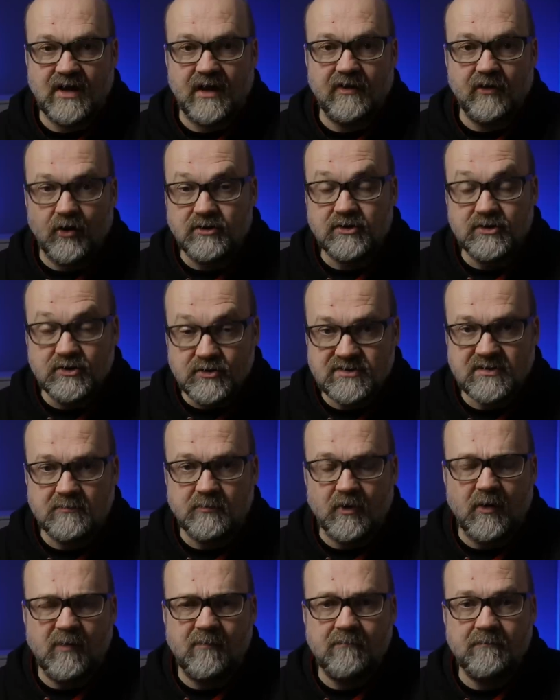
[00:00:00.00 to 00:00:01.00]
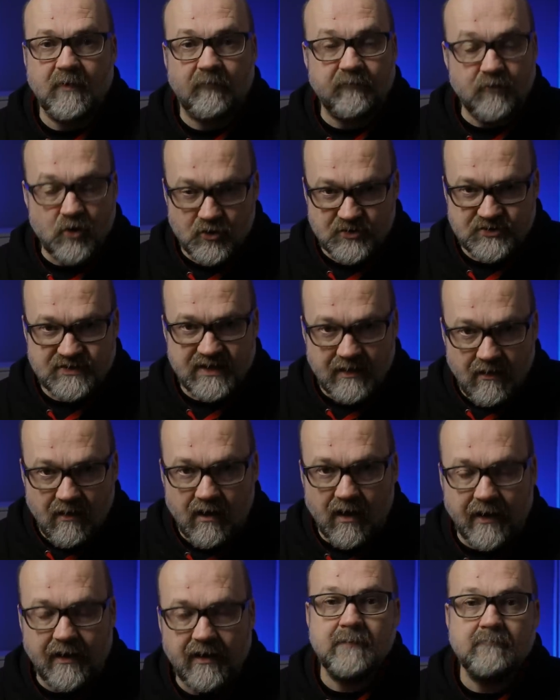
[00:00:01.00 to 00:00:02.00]
are not usable. Of course they
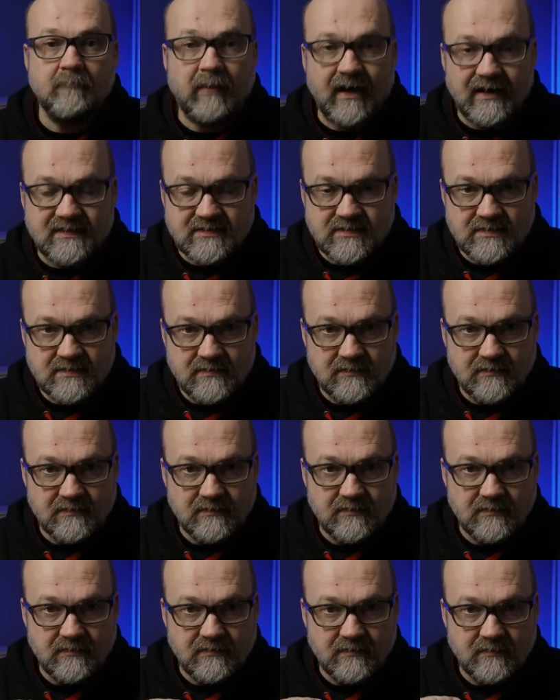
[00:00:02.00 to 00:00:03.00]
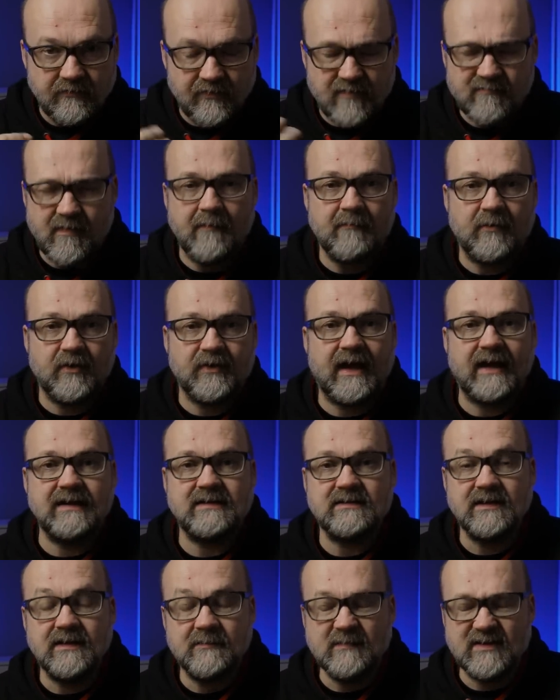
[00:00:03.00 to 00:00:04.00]
are, but remember
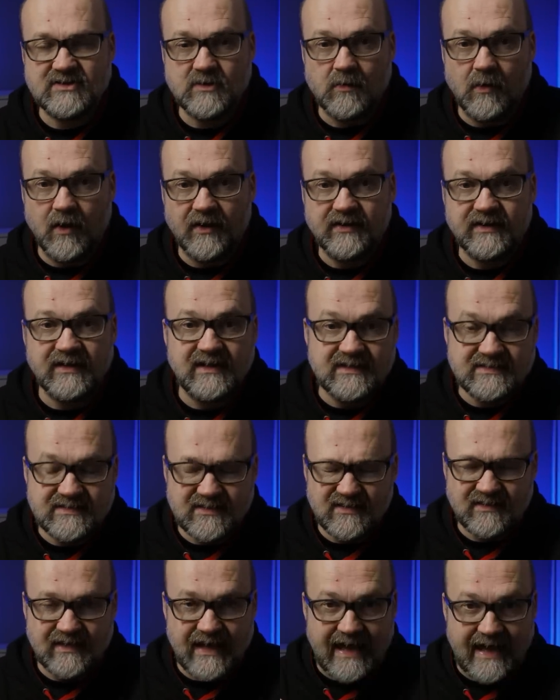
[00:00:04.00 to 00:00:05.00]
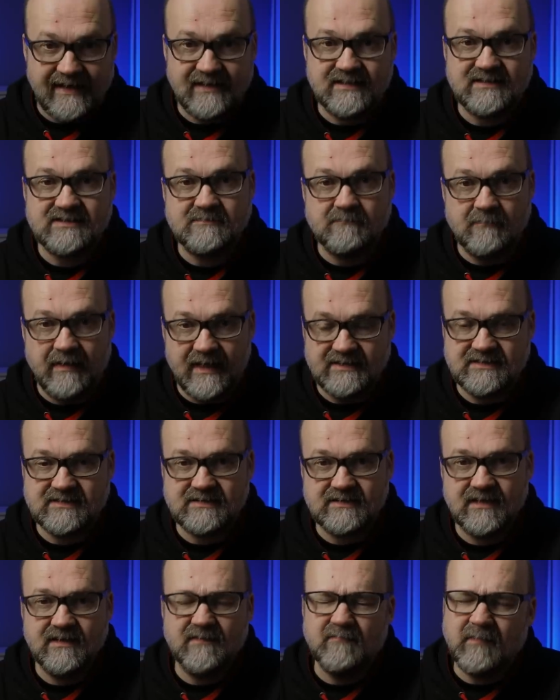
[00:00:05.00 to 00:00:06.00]
that the image quality isn't at its
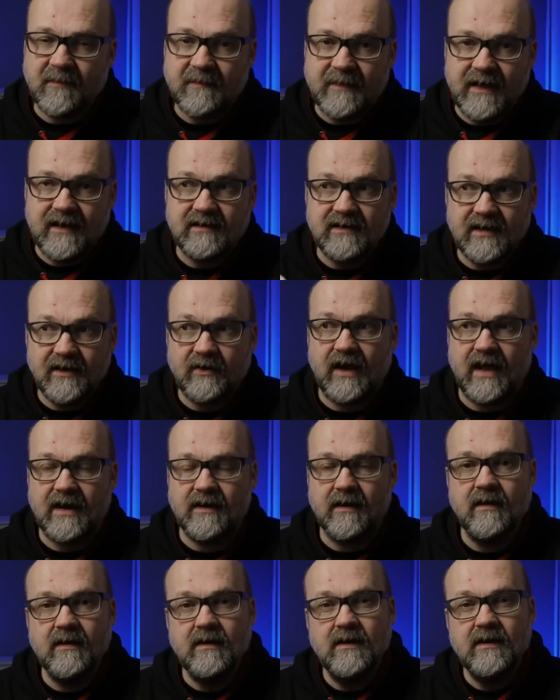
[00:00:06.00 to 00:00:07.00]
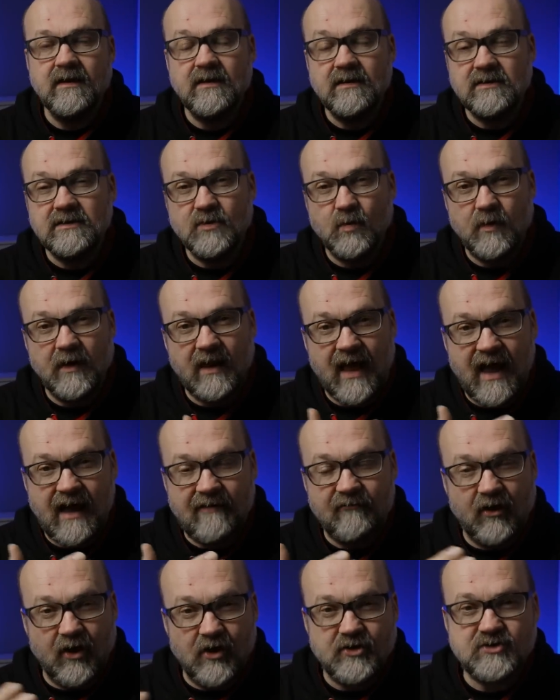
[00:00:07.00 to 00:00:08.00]
best. But then yet again, you will
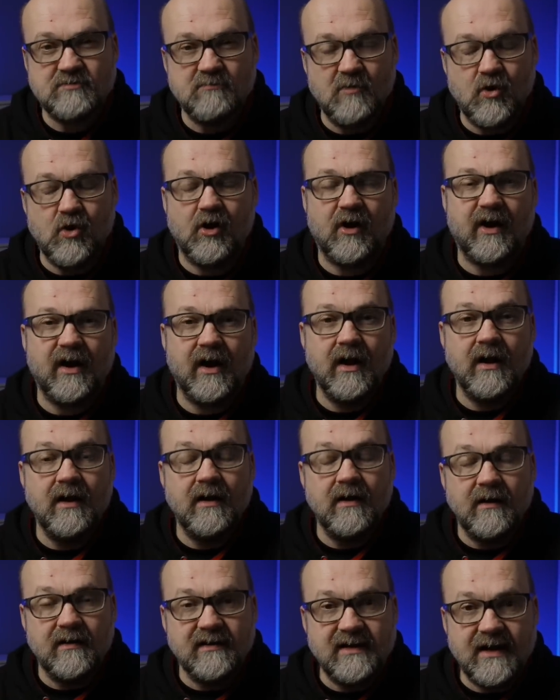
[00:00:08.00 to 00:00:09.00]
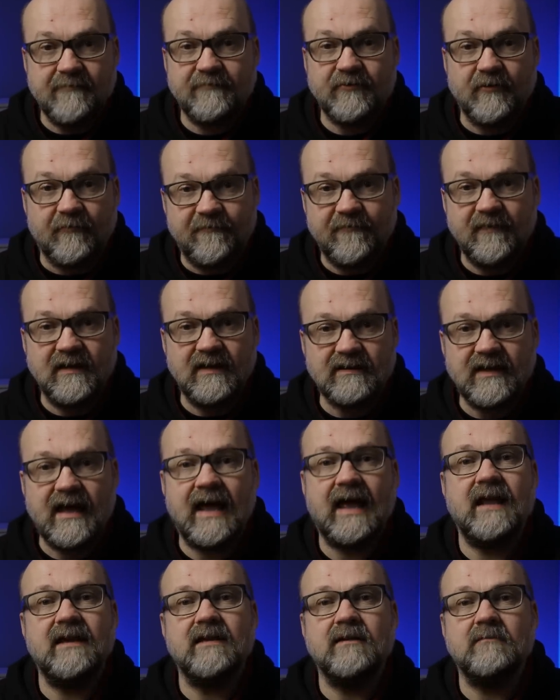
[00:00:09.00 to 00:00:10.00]
have a lot more depth of field
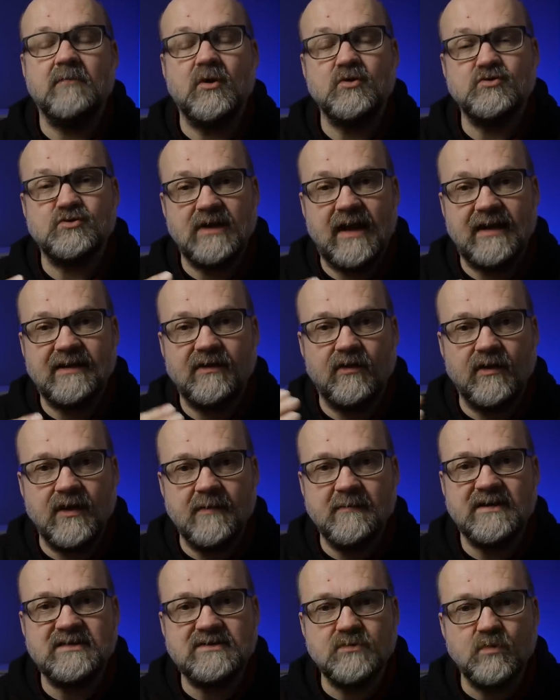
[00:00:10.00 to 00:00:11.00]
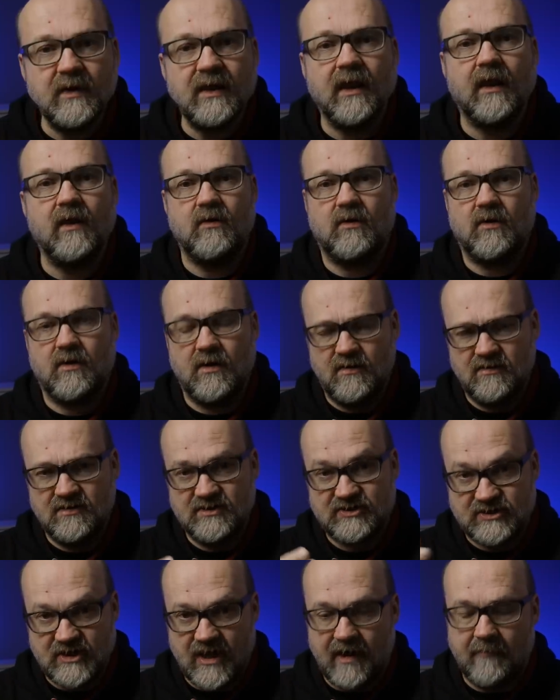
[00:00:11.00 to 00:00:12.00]
and most likely the image will look
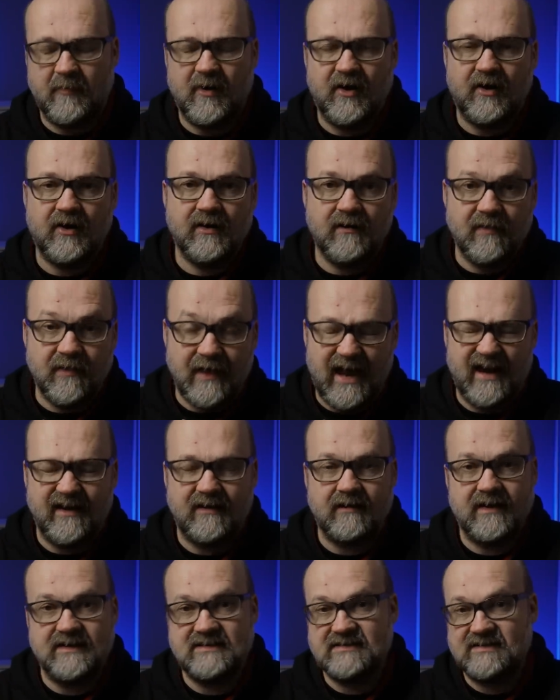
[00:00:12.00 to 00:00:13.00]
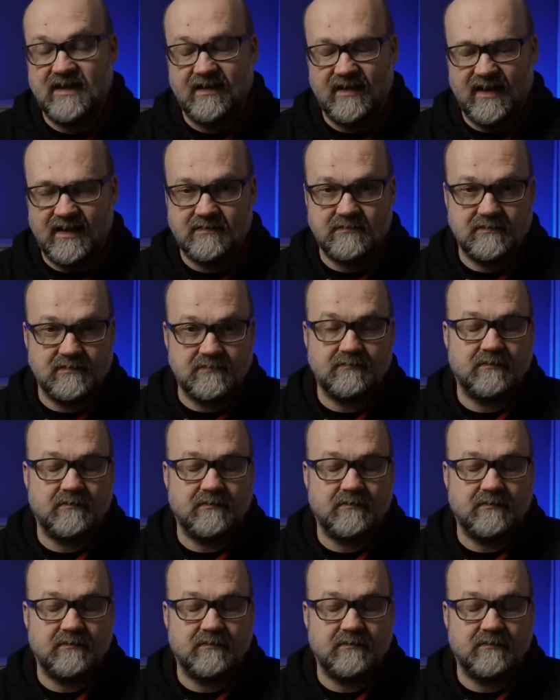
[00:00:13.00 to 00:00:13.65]
sharper than let's say that